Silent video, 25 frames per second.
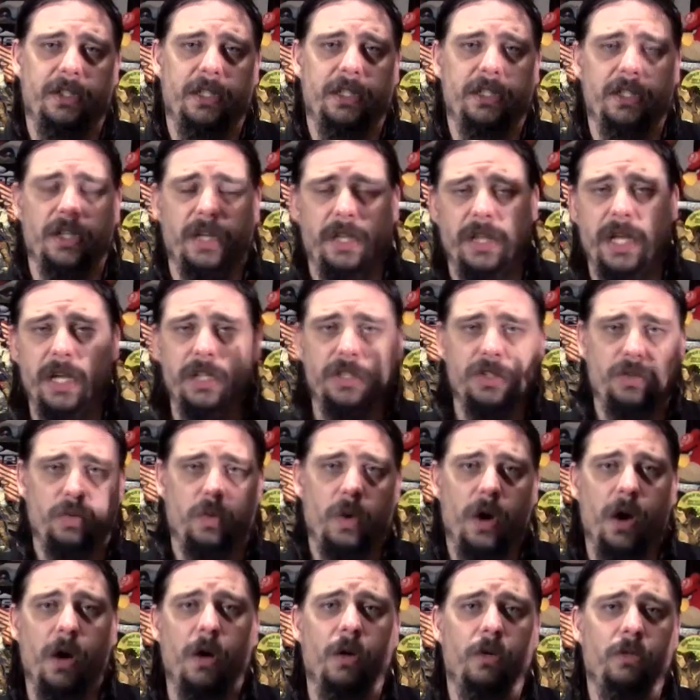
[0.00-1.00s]
on this side, those
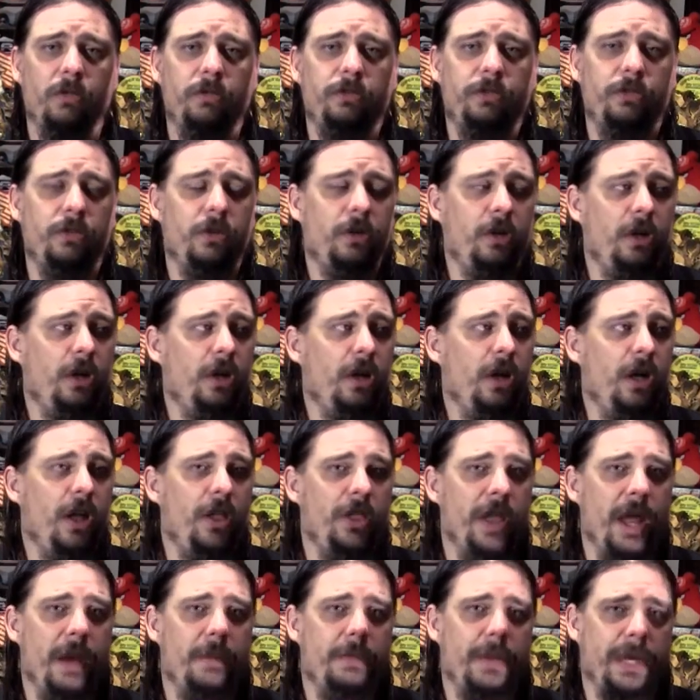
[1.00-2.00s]
12
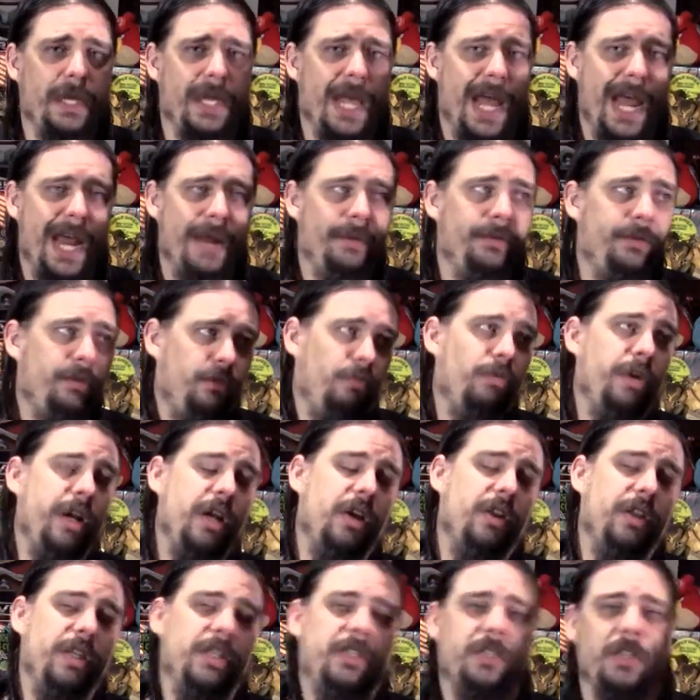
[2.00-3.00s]
then became three
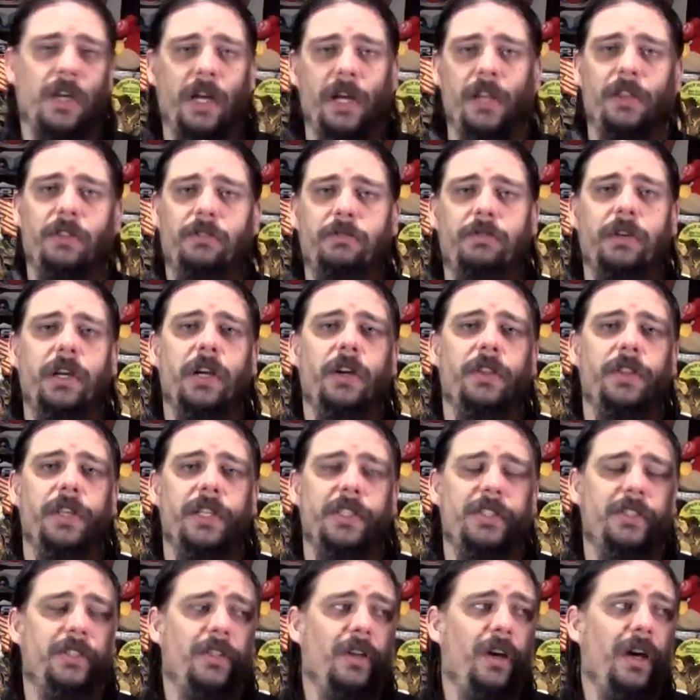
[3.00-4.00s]
on this side and three on
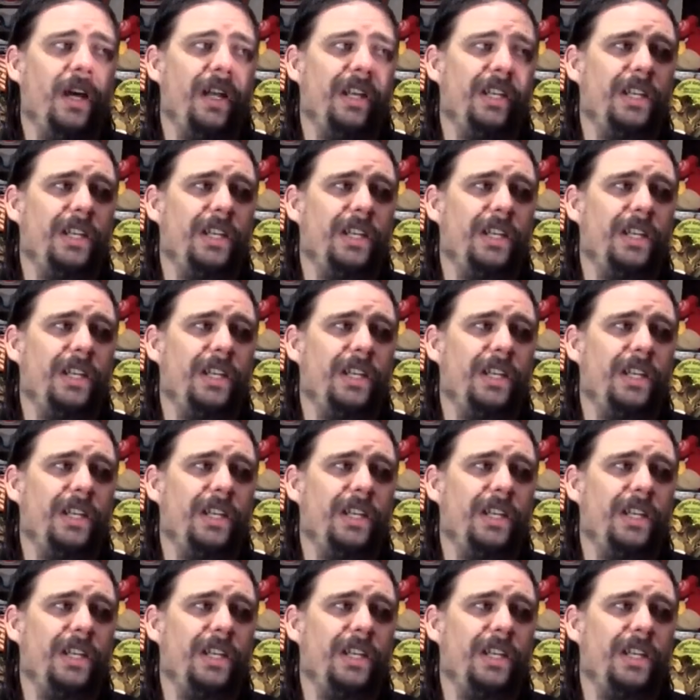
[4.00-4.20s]
this side,